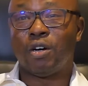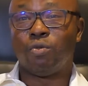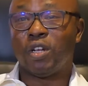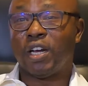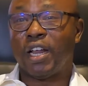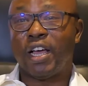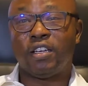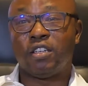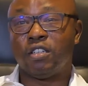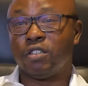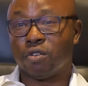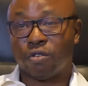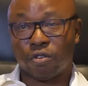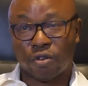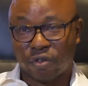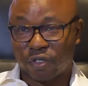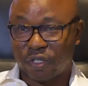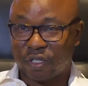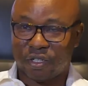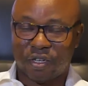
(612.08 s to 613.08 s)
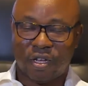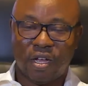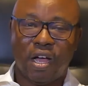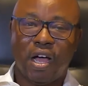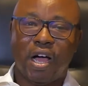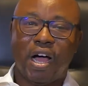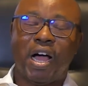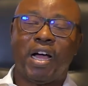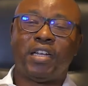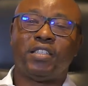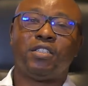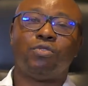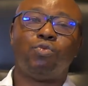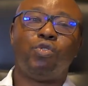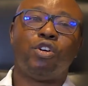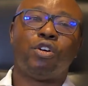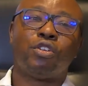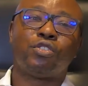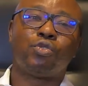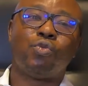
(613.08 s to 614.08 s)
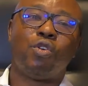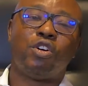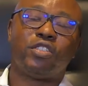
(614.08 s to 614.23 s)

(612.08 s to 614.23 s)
we like it or not. And we also